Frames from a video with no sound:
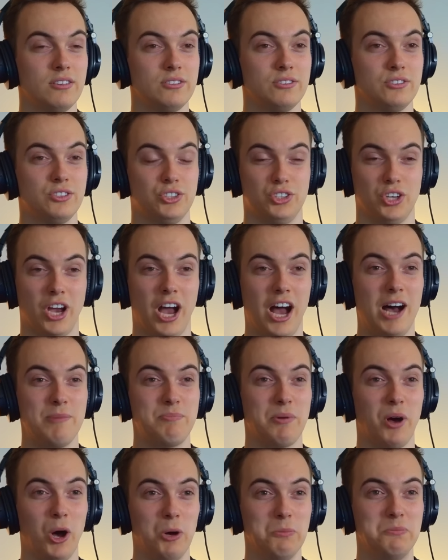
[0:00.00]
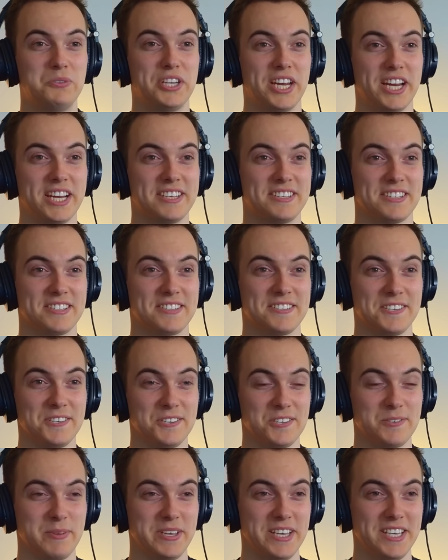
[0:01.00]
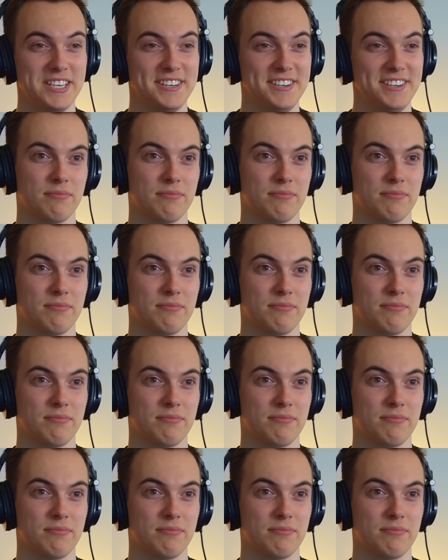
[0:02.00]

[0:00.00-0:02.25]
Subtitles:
Sharp objects, excuse me.